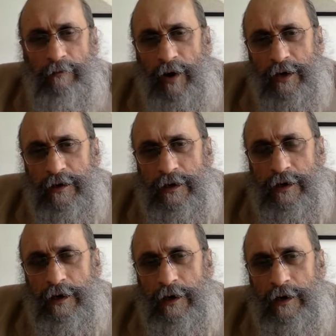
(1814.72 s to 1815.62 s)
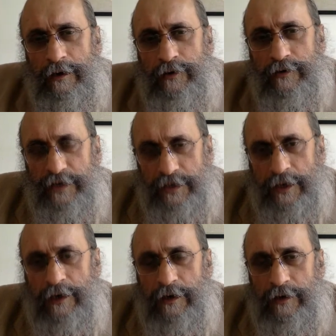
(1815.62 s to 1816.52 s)
But to
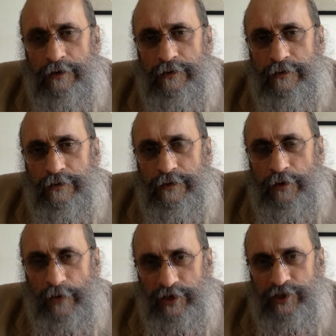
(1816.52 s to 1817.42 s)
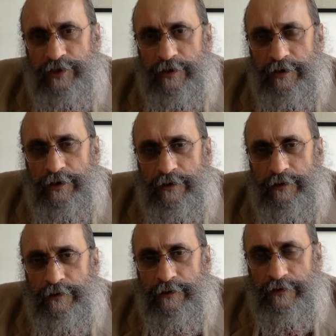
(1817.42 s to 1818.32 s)
return to the question
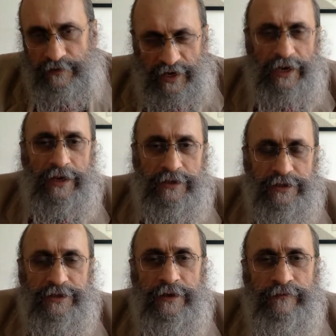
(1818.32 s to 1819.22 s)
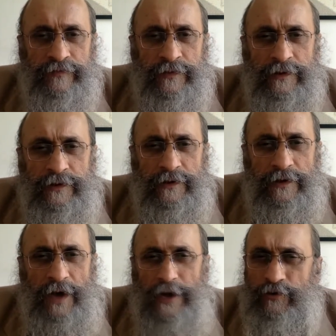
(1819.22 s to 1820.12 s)
you raised,
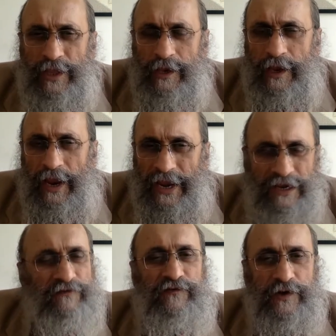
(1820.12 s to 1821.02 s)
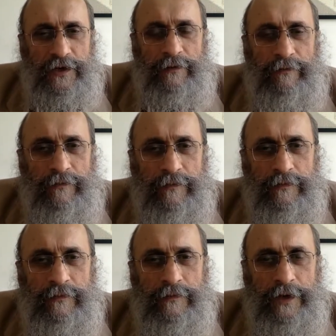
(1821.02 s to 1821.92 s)
I don't think any freedom,
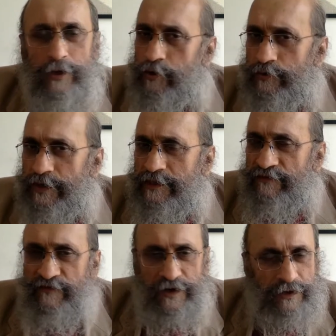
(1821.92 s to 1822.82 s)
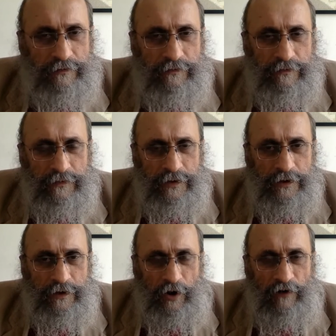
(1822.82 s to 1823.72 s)
including the freedom
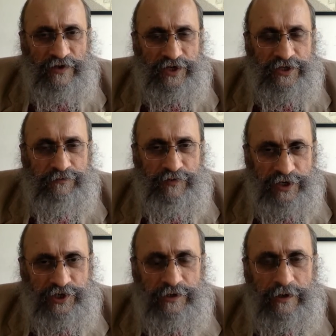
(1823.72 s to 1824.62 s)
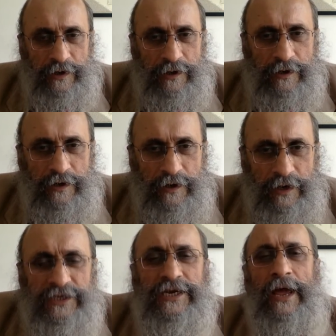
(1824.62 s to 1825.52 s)
of expression,
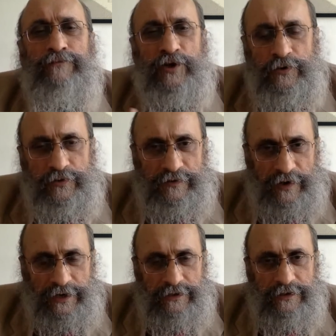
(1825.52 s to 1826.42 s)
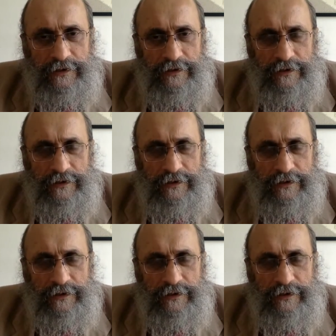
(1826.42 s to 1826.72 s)
is an absolute right.